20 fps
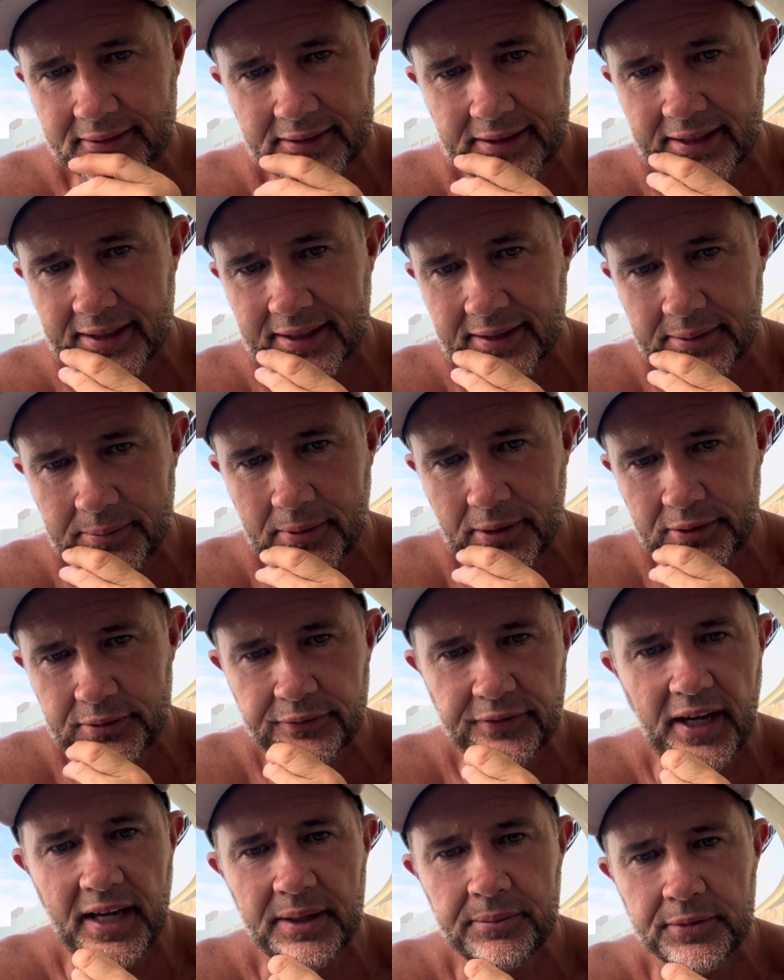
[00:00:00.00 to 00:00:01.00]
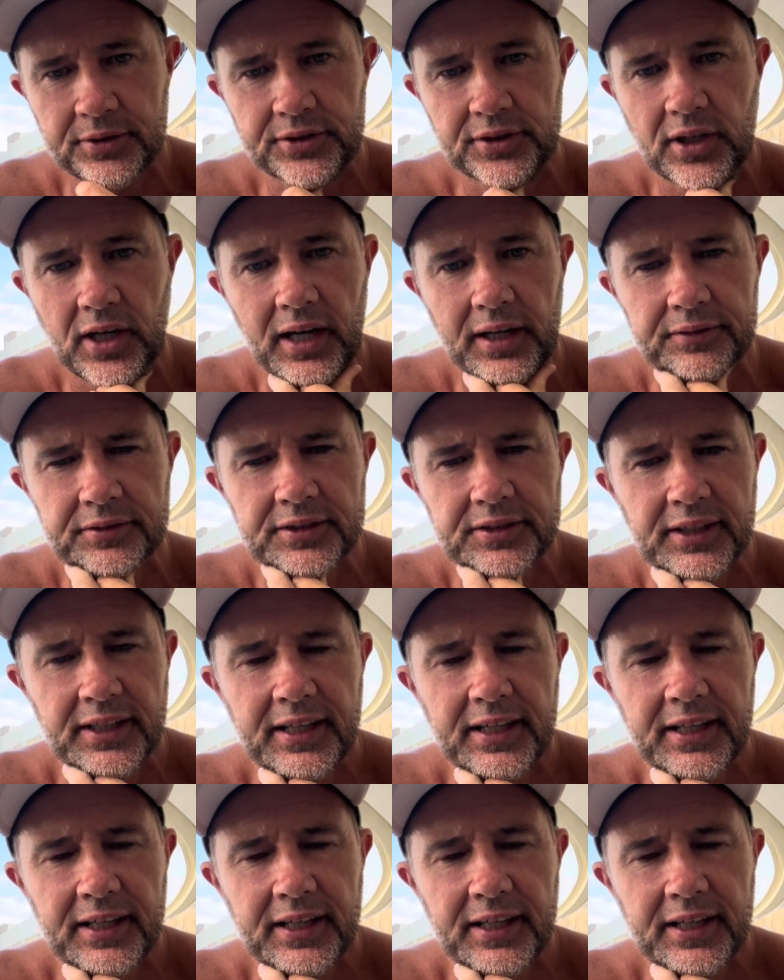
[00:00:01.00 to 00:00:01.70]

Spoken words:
They're the most famous dives,